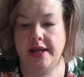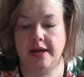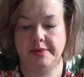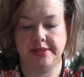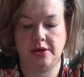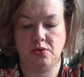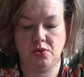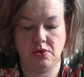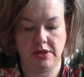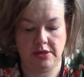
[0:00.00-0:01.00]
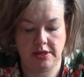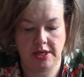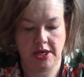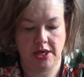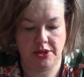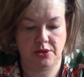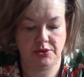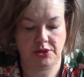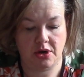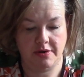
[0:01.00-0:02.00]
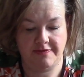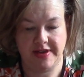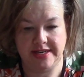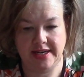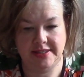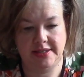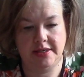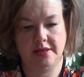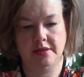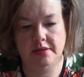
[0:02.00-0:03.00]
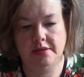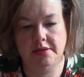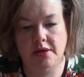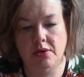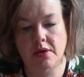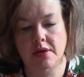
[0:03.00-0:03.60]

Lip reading: and I was like, ooh, those are fantastic. So